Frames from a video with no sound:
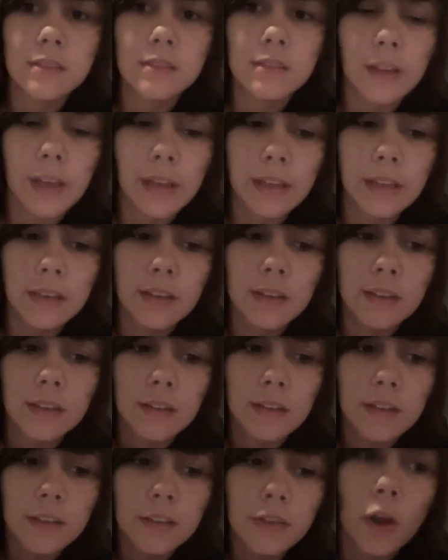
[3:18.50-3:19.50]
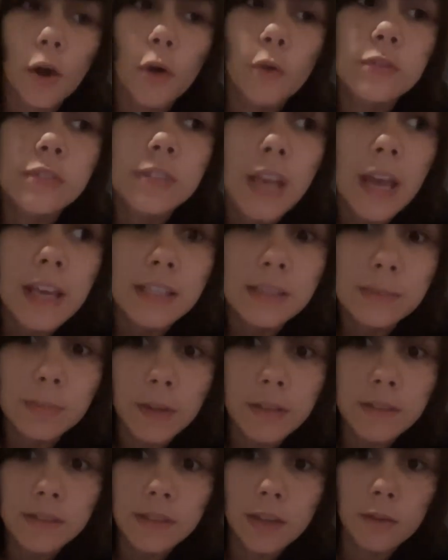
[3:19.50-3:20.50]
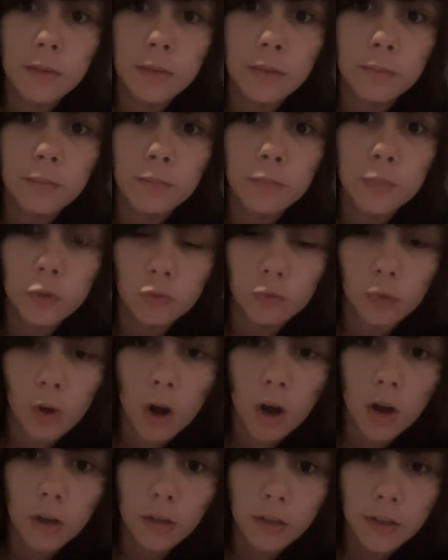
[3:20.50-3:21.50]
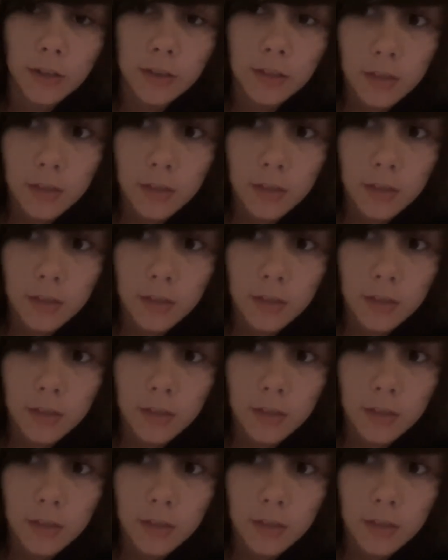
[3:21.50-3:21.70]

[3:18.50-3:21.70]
like nose taste buds are wrong